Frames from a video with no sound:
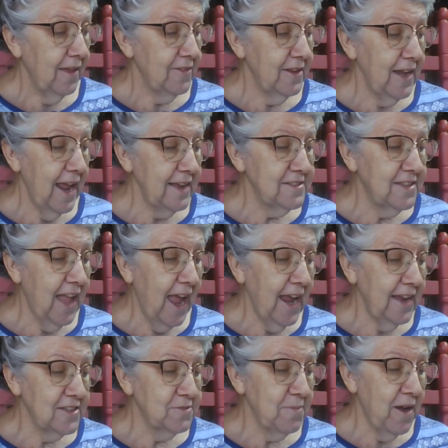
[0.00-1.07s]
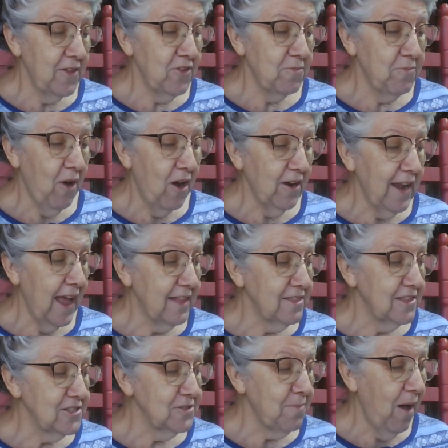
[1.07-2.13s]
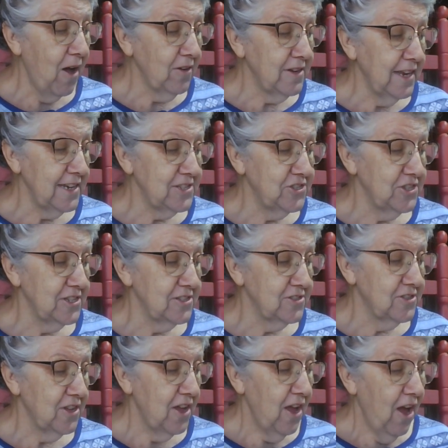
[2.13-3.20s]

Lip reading: The next day his mother brought out the small dishes.